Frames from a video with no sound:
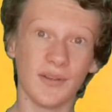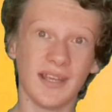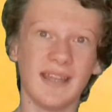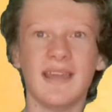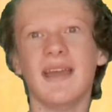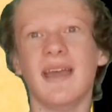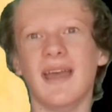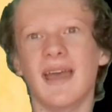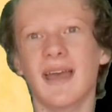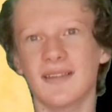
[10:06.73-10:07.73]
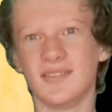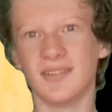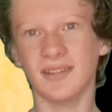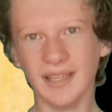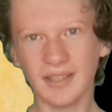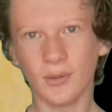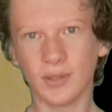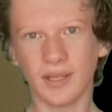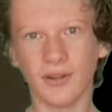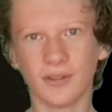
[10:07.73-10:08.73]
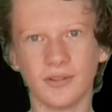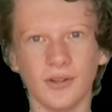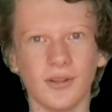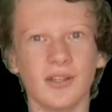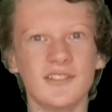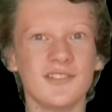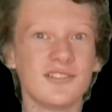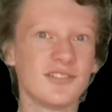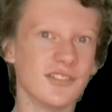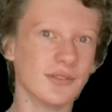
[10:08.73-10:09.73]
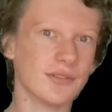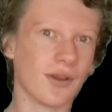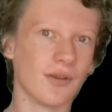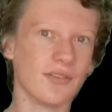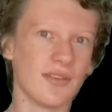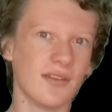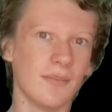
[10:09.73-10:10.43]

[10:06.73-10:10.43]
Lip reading: yet, as the Lego character still turns into